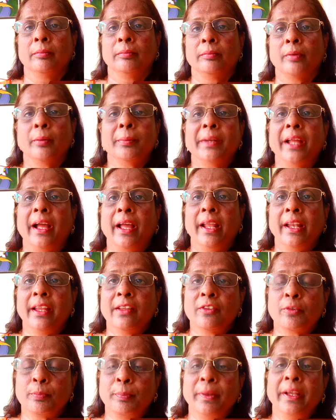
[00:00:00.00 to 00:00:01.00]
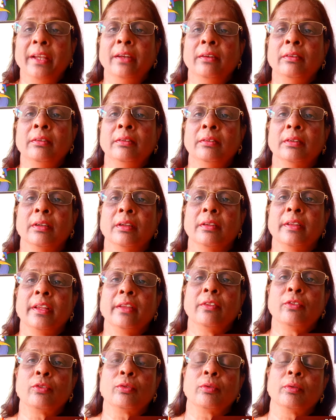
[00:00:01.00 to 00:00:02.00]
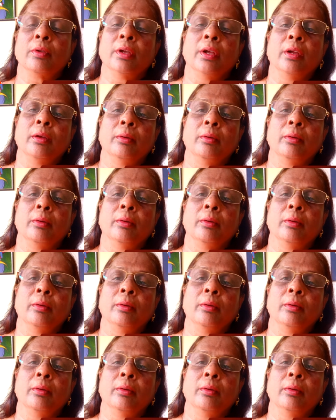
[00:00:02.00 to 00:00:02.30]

I'll explain this